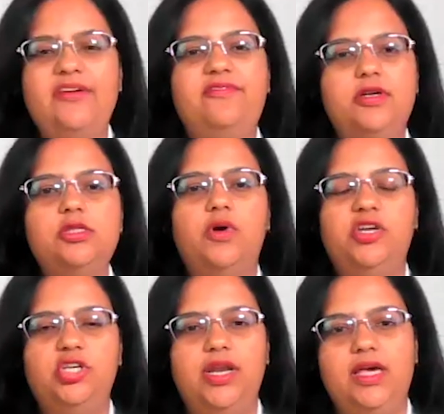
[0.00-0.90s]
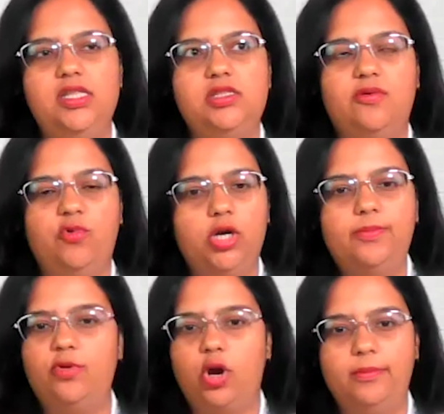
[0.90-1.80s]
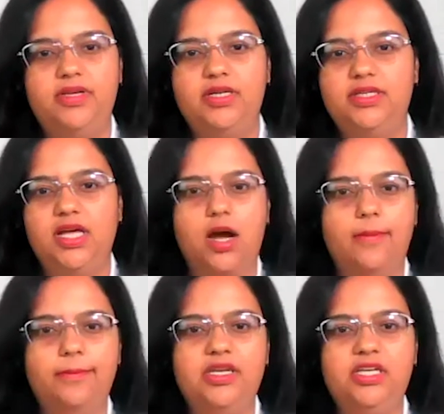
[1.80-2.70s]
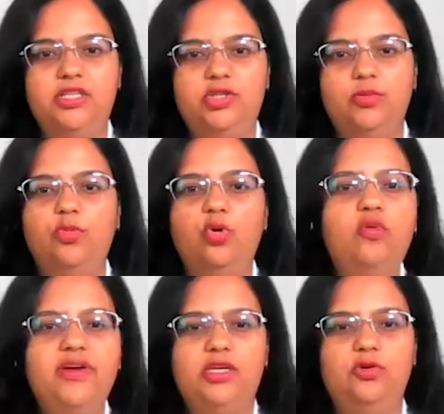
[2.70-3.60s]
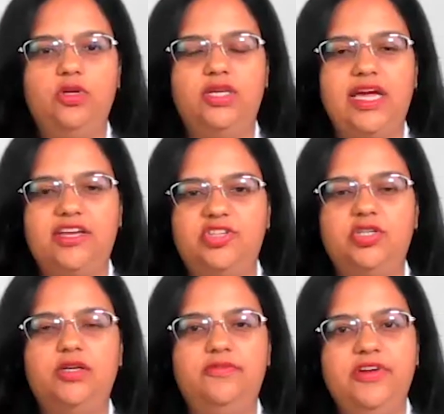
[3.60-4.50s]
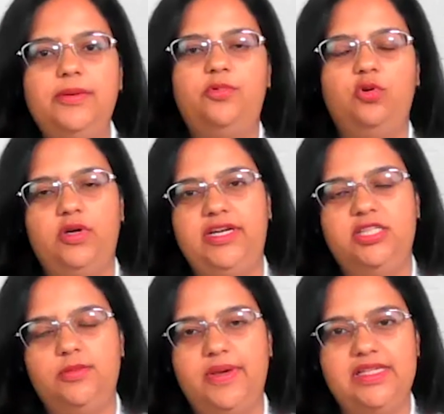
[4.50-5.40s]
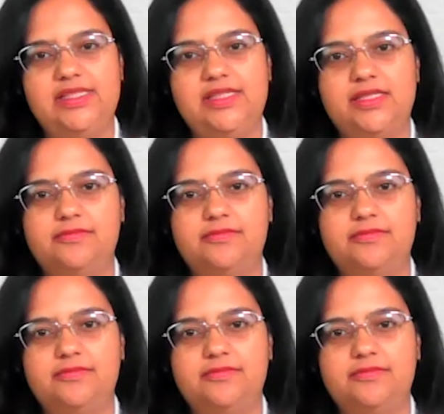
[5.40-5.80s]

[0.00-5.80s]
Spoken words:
my first question is, what prompted the company to move into the textured wheat protein space?